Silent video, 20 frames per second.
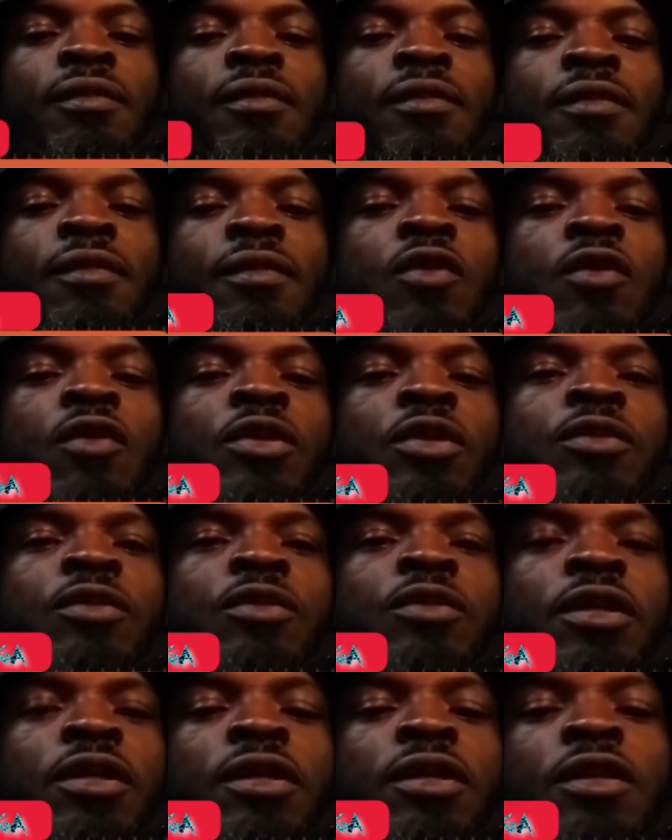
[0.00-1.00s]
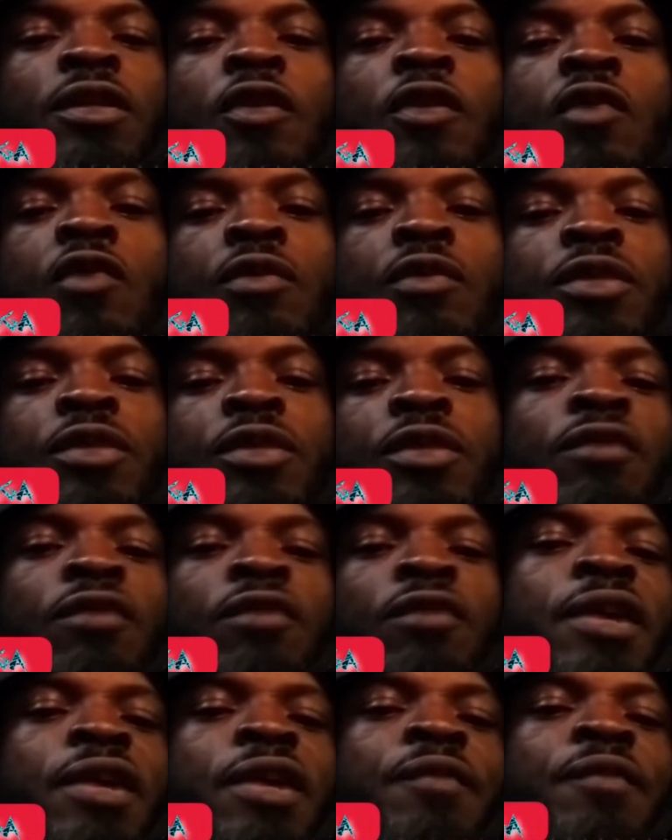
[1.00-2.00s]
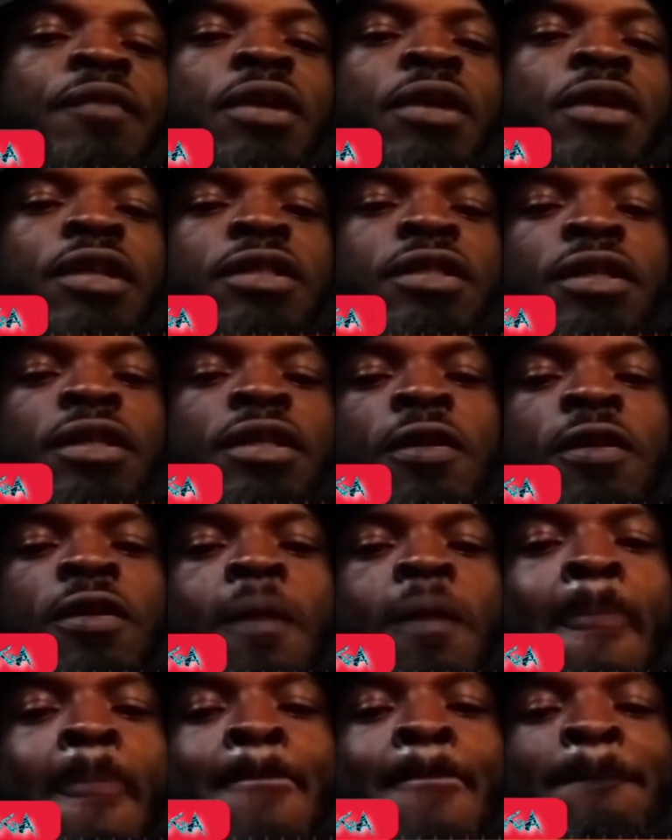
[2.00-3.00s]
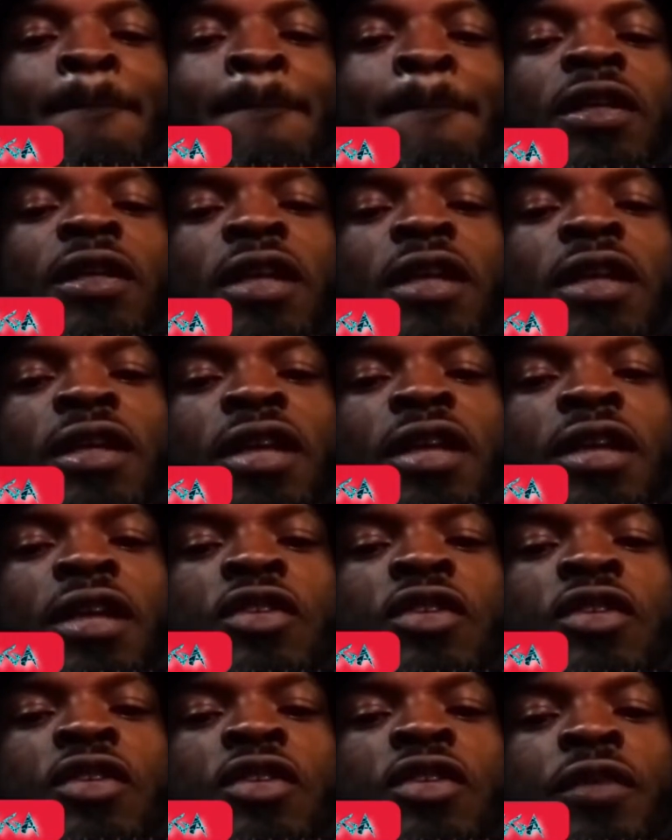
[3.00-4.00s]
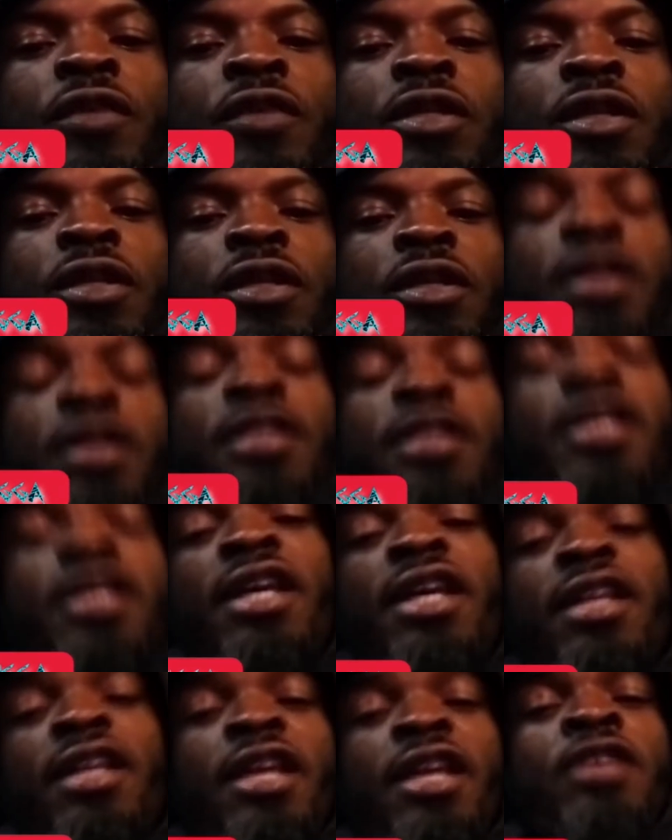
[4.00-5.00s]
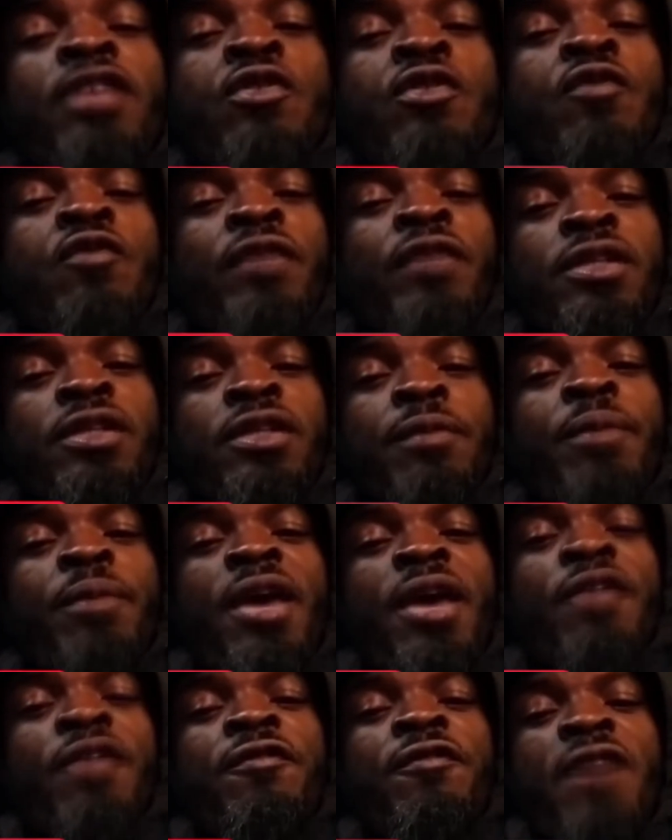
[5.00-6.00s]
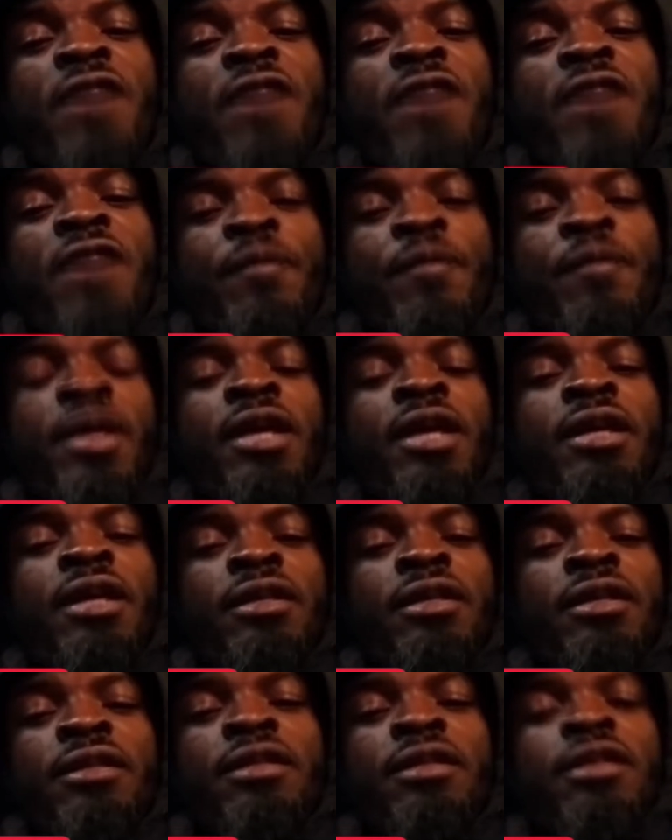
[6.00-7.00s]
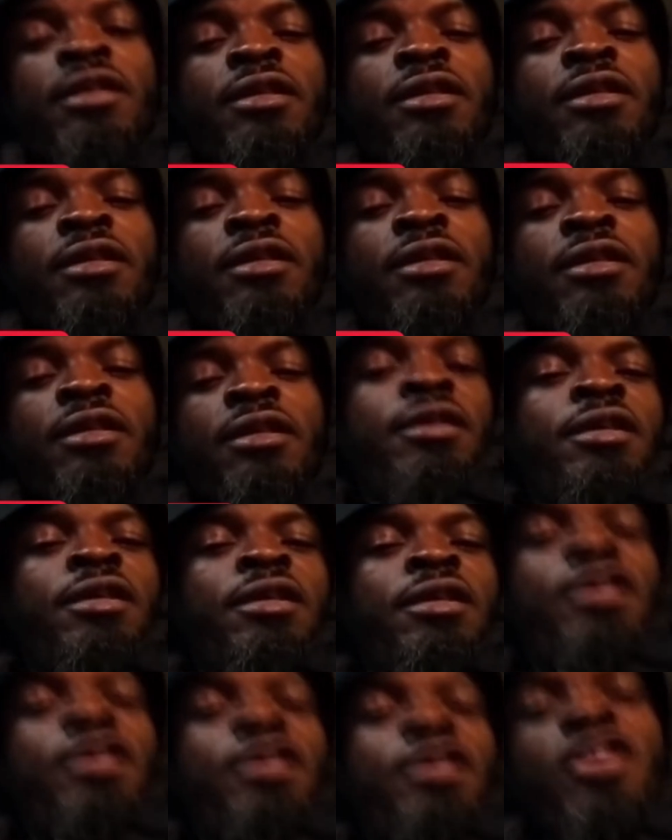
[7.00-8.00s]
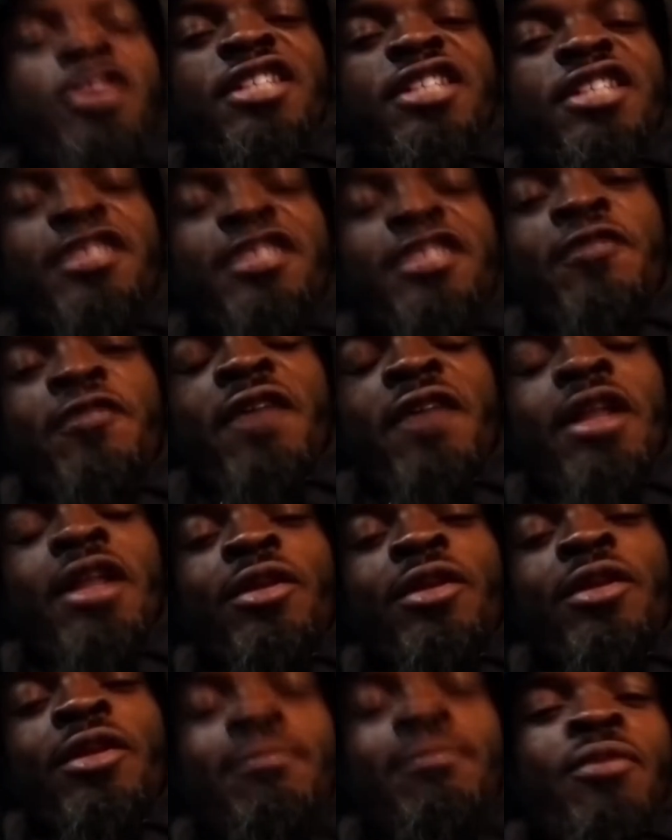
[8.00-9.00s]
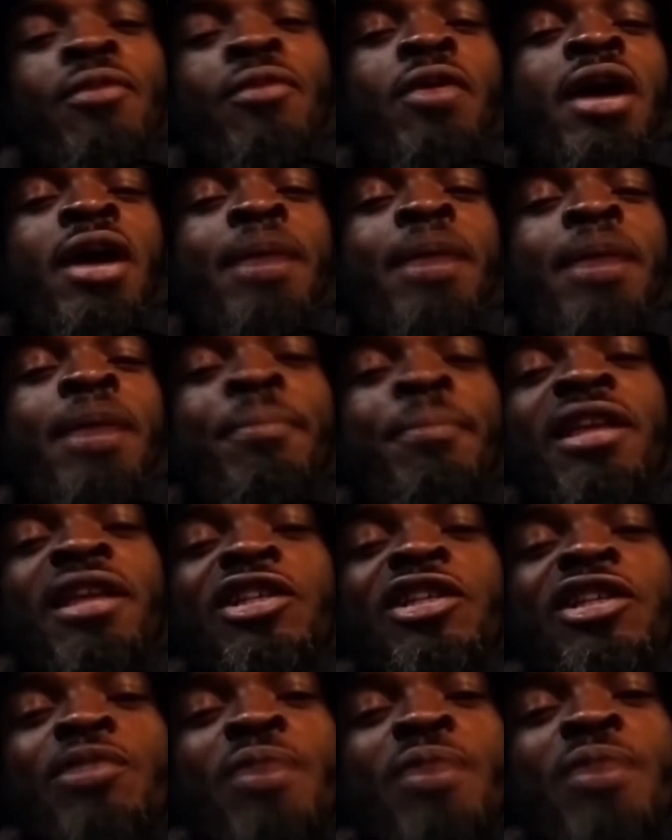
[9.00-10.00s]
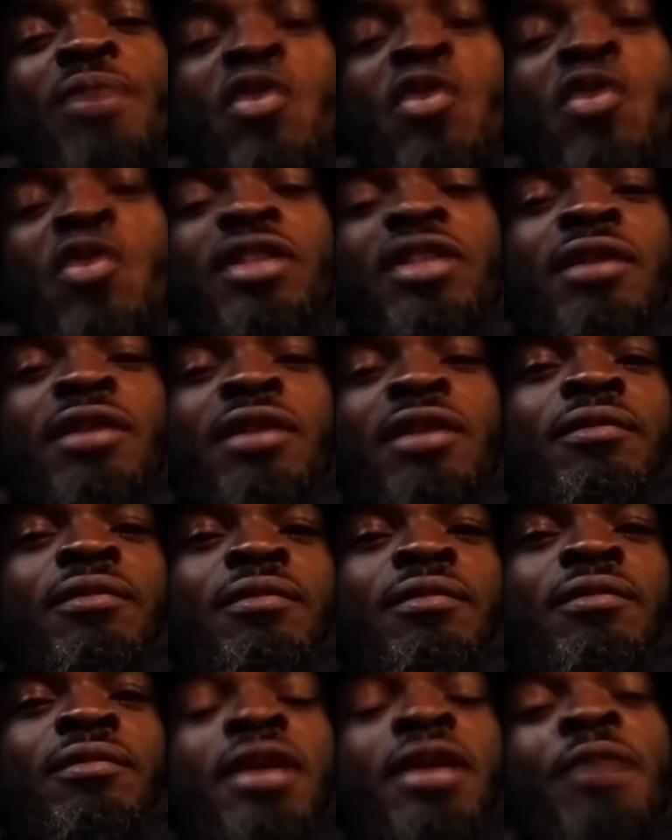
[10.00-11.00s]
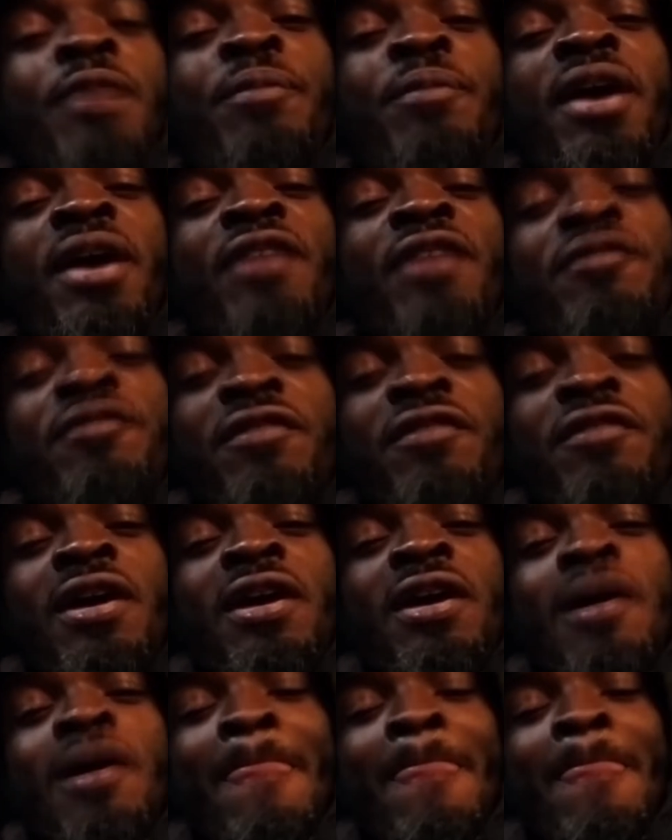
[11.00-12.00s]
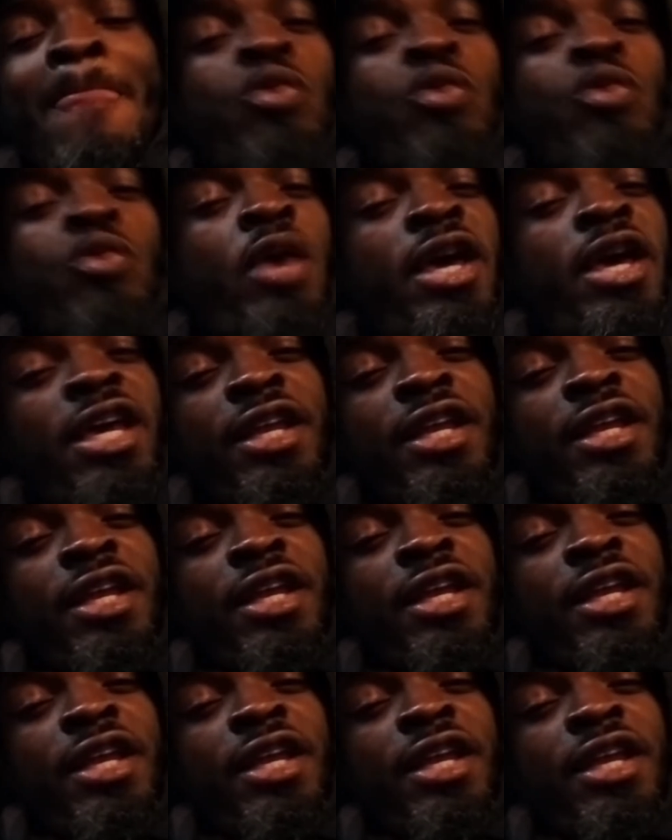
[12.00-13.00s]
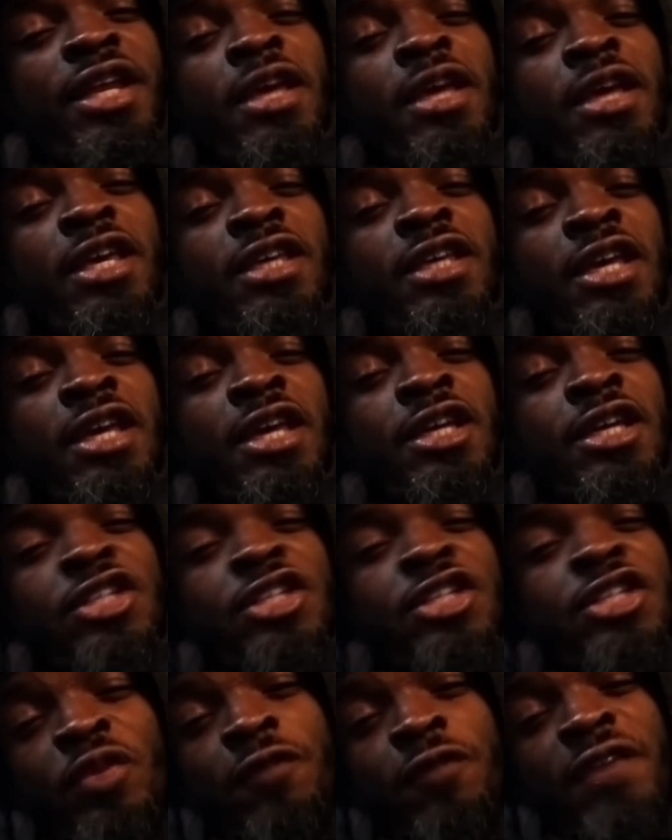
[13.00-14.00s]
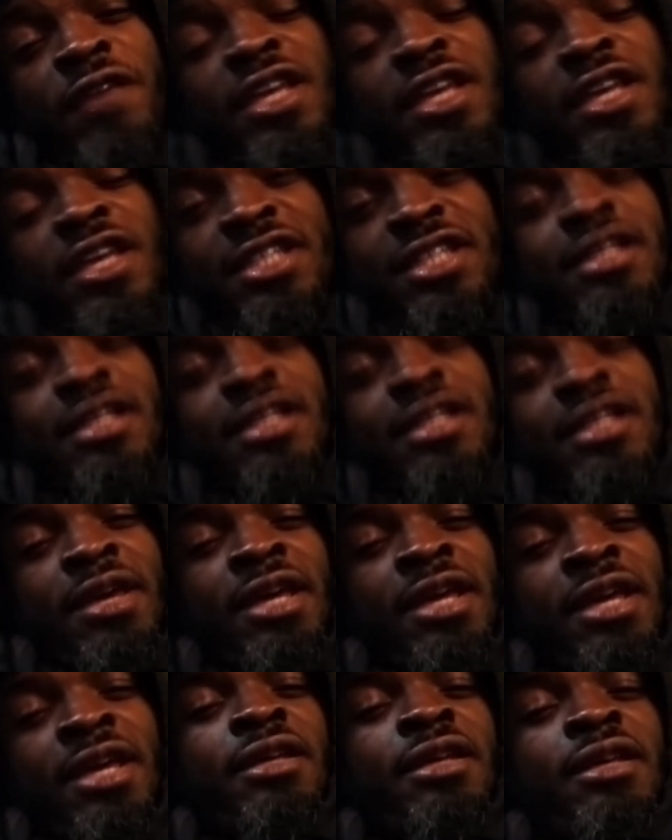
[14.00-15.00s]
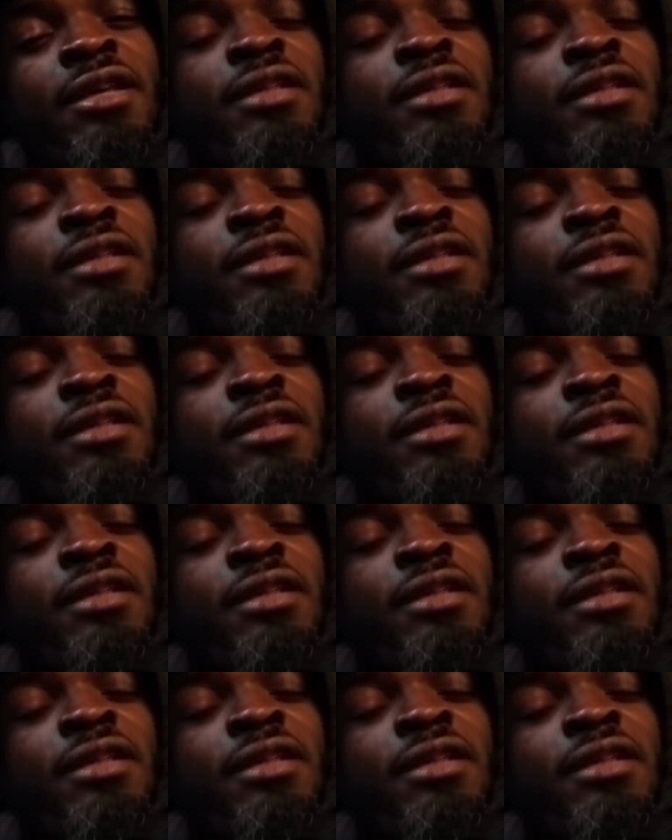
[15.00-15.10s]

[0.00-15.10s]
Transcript: uh, always wanted to know what was your writing process. DNA Tooth is in here. DNA Tooth is a pedophile, man. Y'all still follow that boy. I've been exposed him. He a pedophile. That's why he in a game that he can't show his face in, man.